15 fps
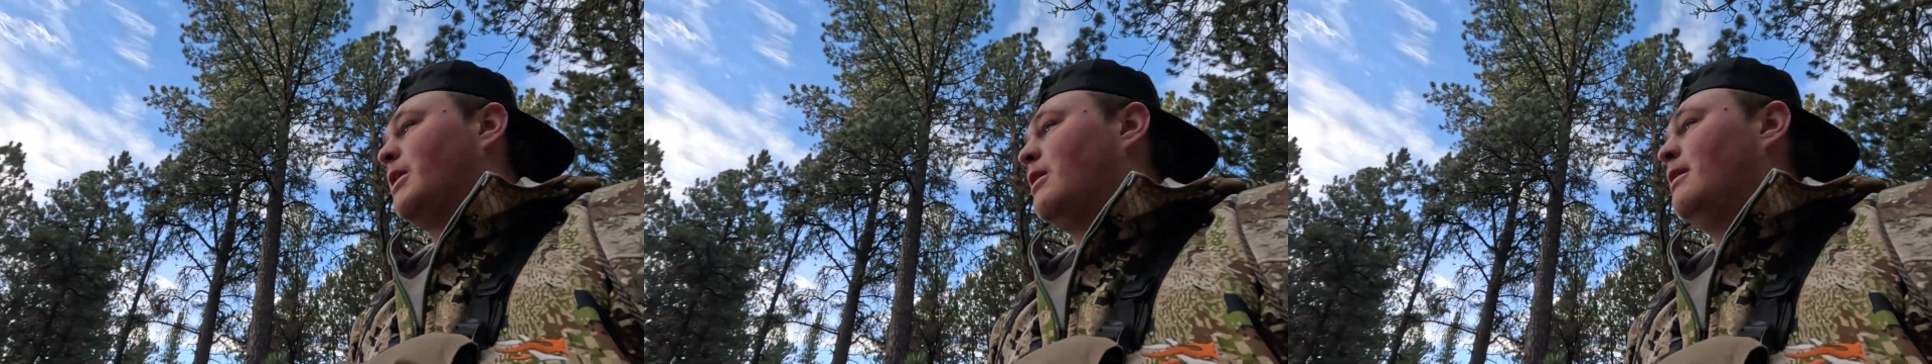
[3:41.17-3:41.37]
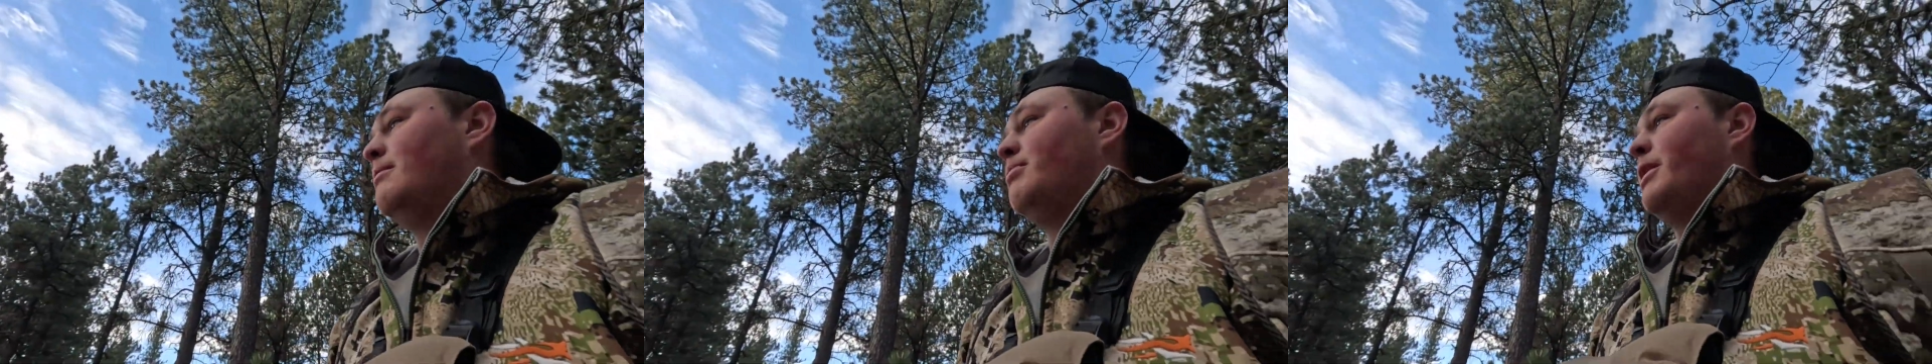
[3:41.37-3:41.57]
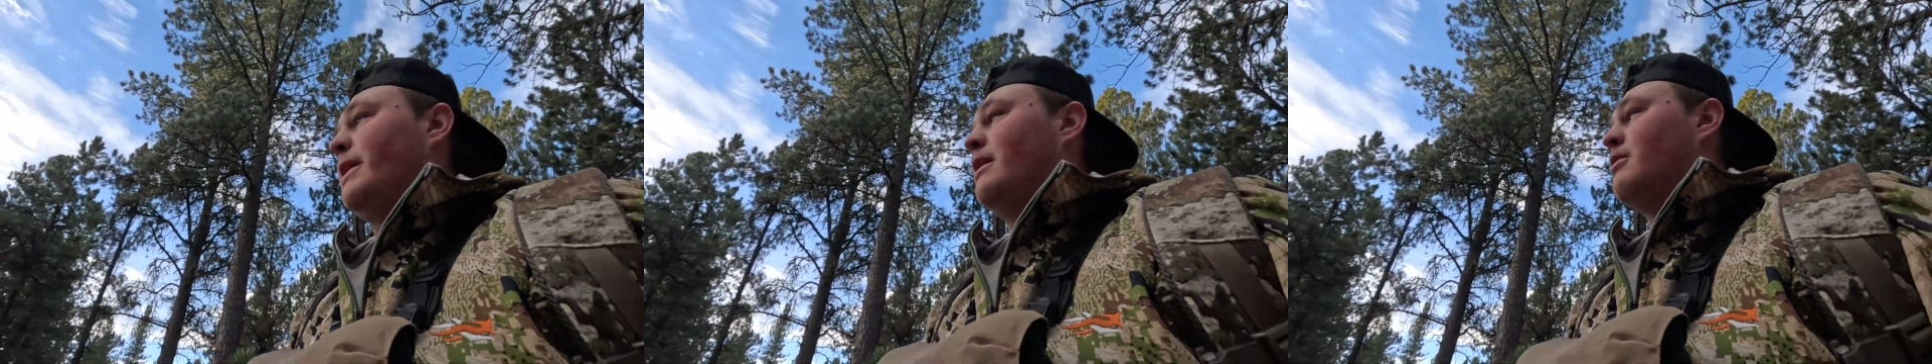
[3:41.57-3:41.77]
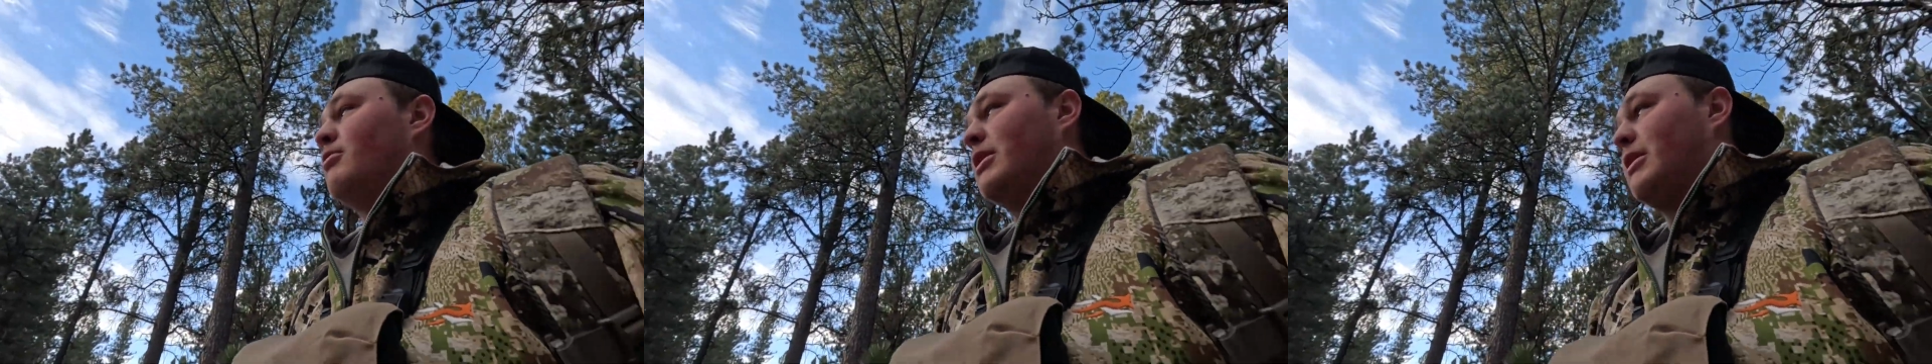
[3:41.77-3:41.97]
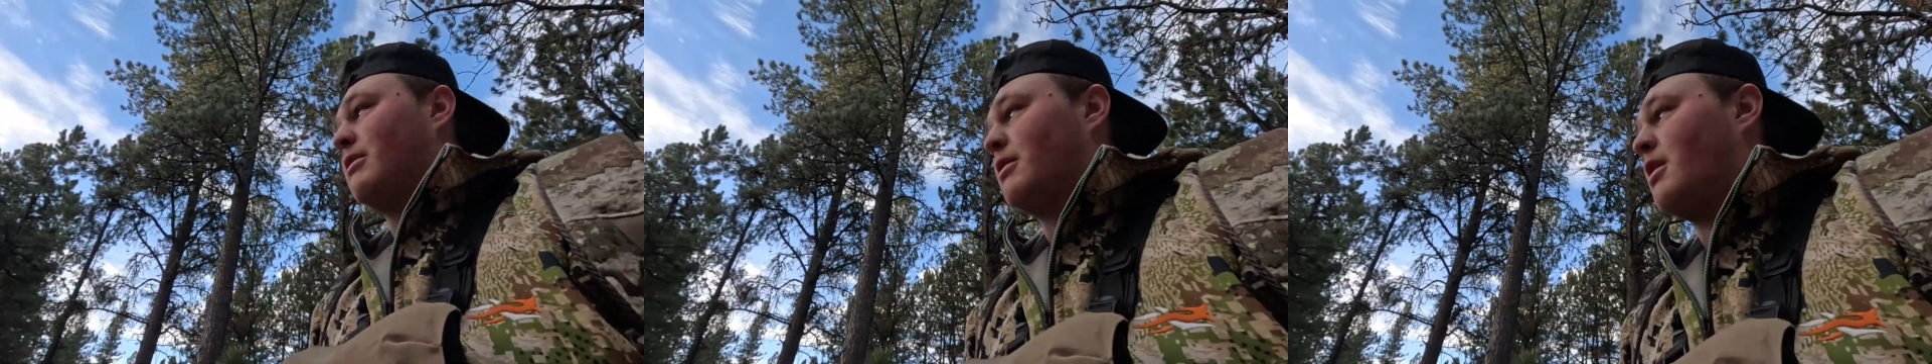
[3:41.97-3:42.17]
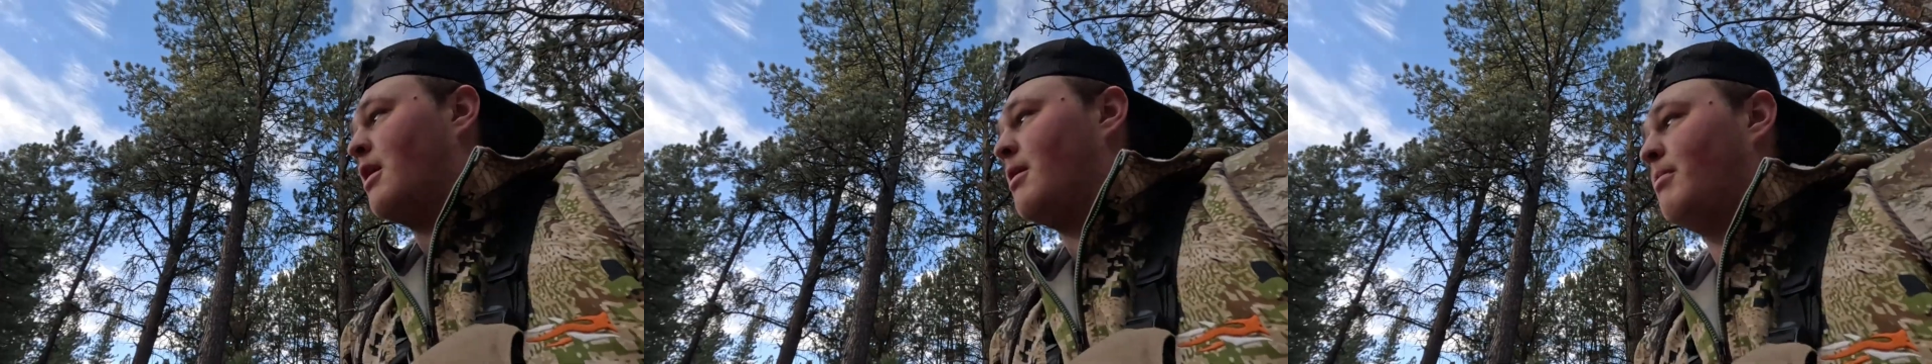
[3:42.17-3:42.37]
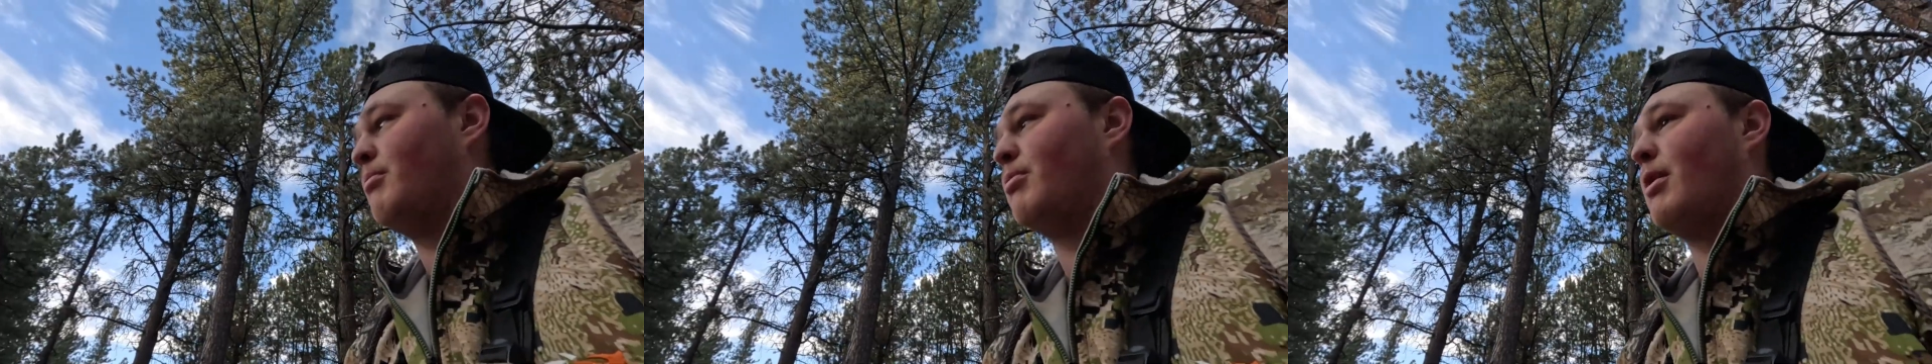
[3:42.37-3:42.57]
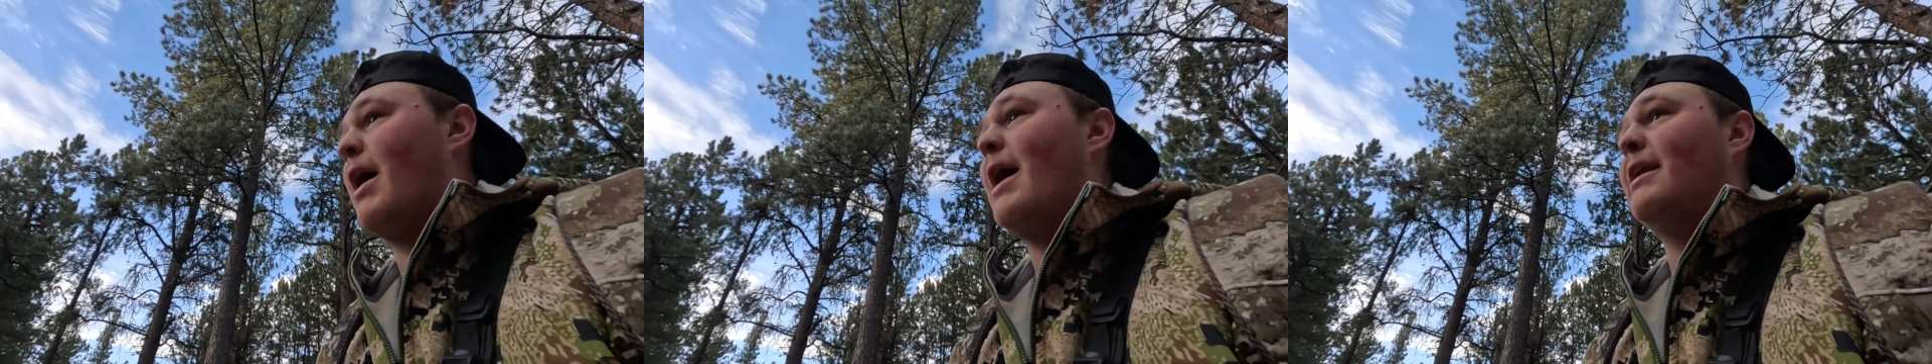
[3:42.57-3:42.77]
hunt planned with
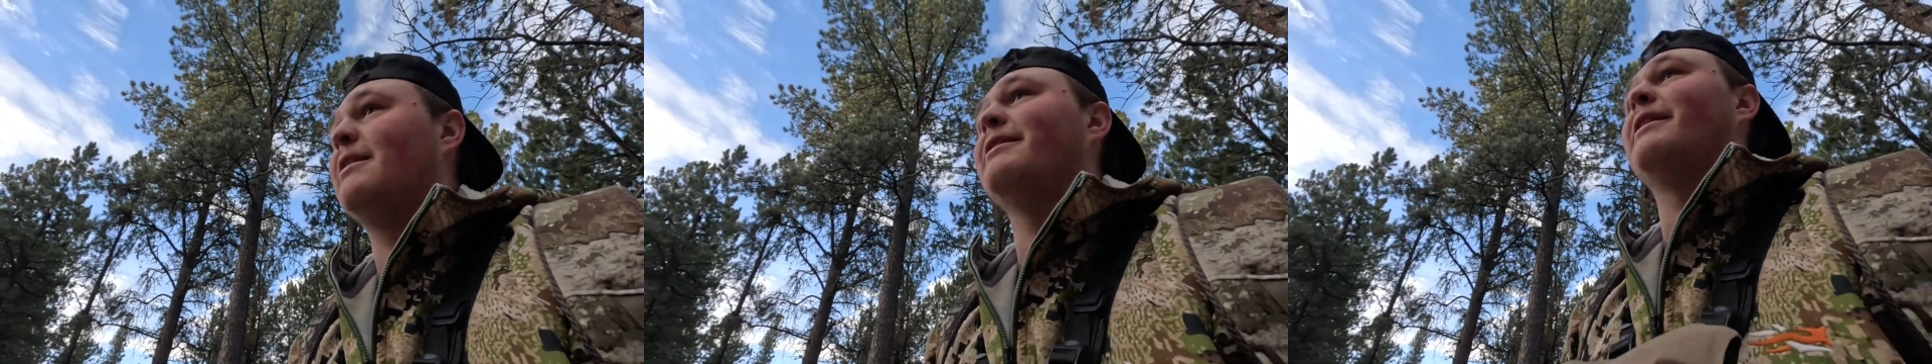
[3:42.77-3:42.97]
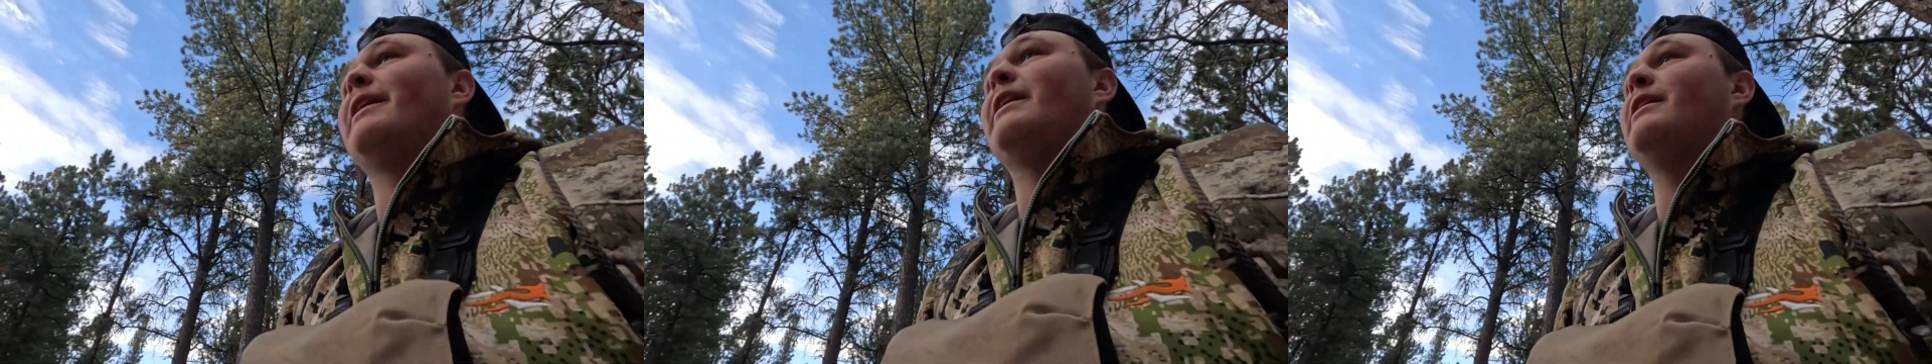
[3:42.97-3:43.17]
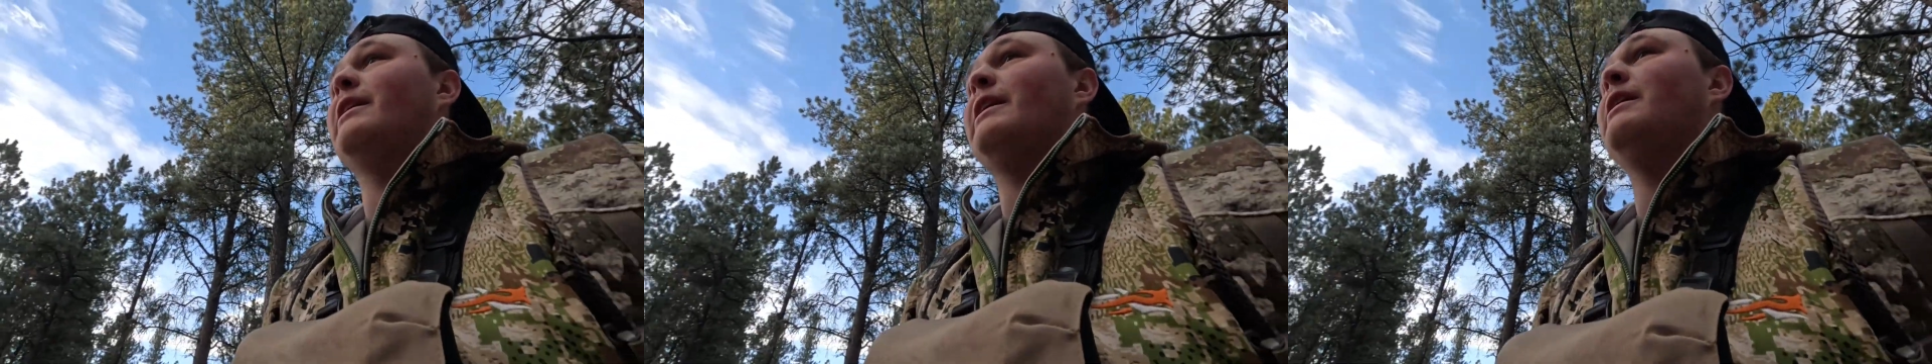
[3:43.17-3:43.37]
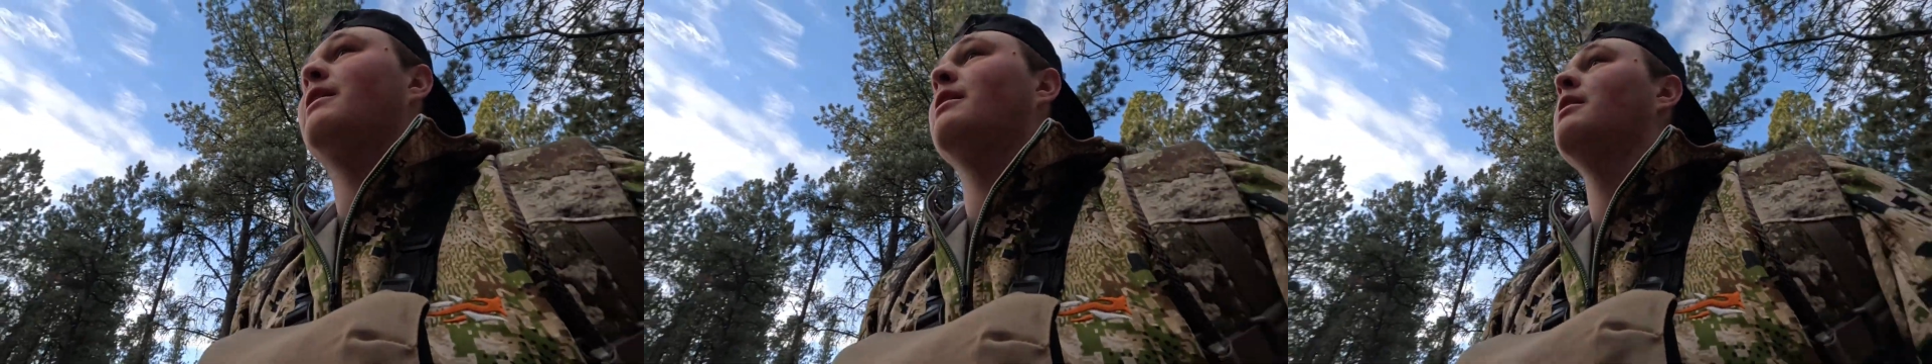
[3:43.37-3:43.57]
Brad and Danny.